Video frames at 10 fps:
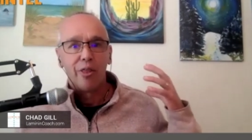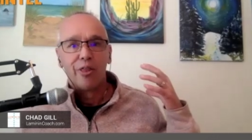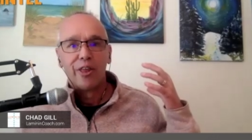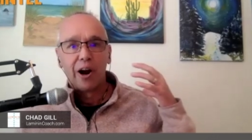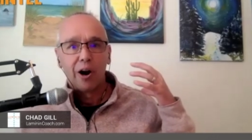
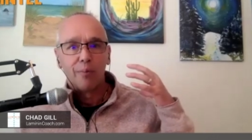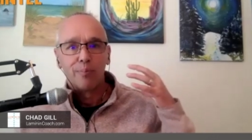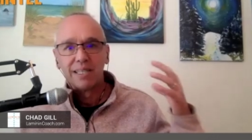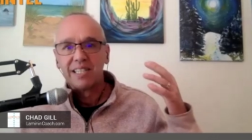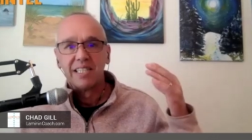their
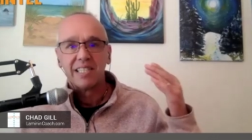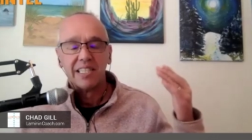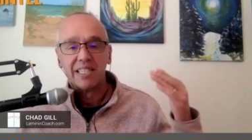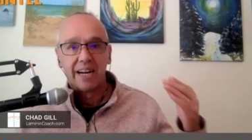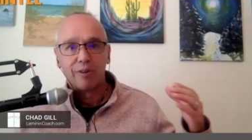business
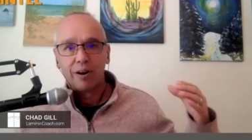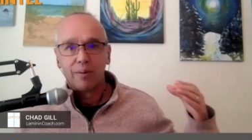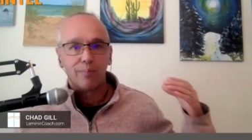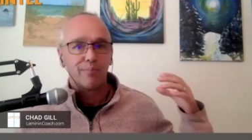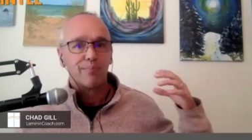
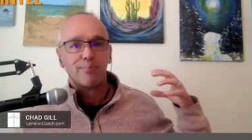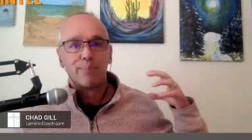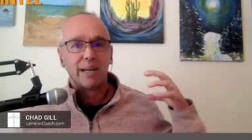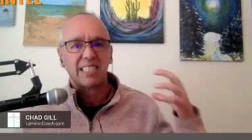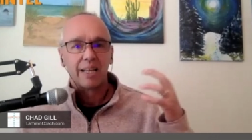endeavor
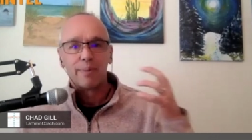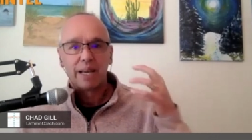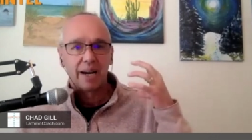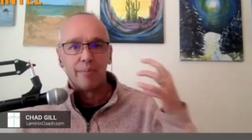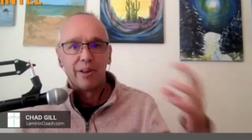basically
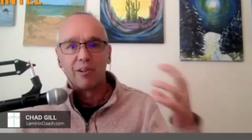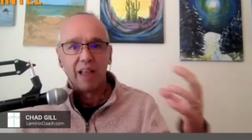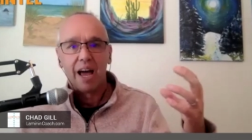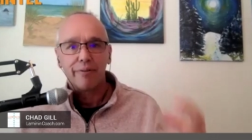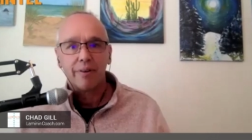become their
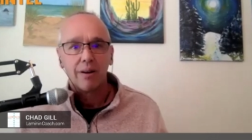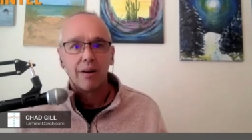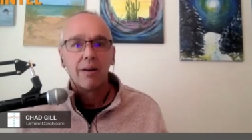life?